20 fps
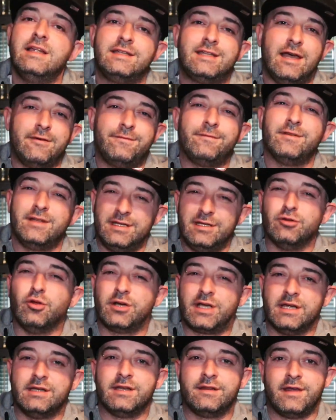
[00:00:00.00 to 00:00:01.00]
definitely
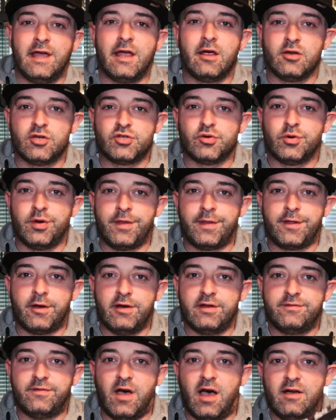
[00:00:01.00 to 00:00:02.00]
look into the Air Jordan
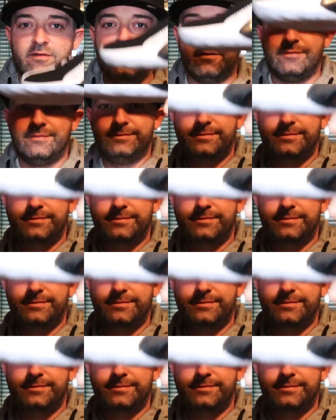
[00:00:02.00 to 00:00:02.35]
35.